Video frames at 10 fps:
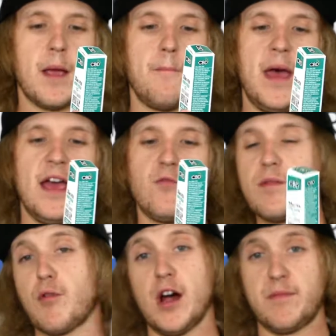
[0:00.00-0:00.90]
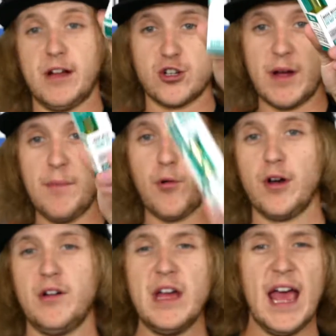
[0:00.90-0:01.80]
Made with broad spectrum hemp
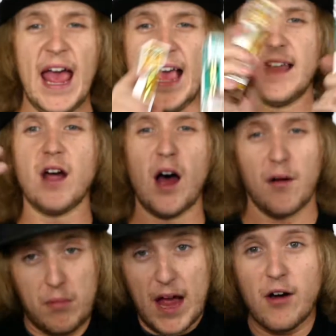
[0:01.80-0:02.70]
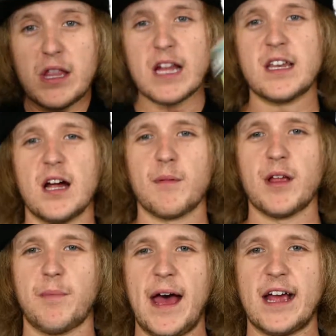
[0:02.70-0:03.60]
oil. And I always like to talk
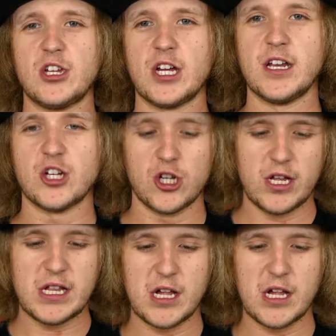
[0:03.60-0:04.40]
about the packaging initially.